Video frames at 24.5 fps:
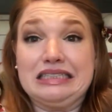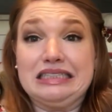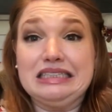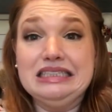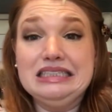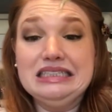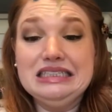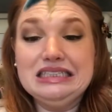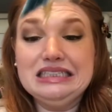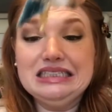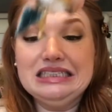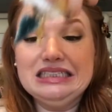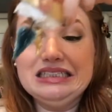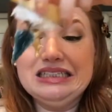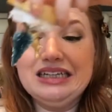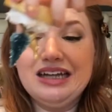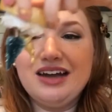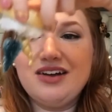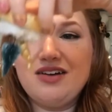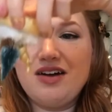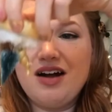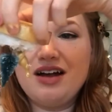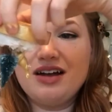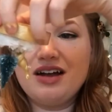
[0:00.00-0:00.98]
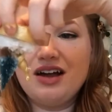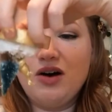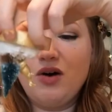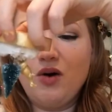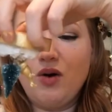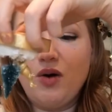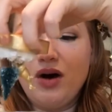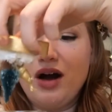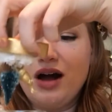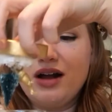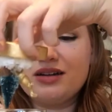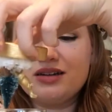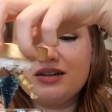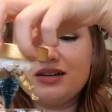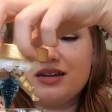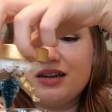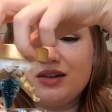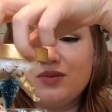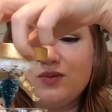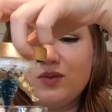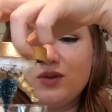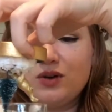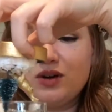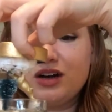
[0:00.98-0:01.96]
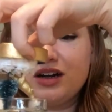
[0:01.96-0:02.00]
Oh, here I go.
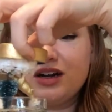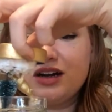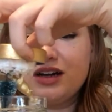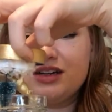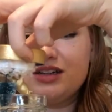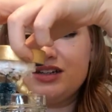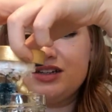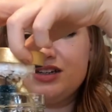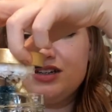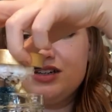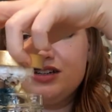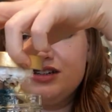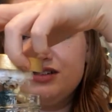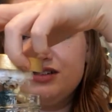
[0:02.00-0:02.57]
We're gonna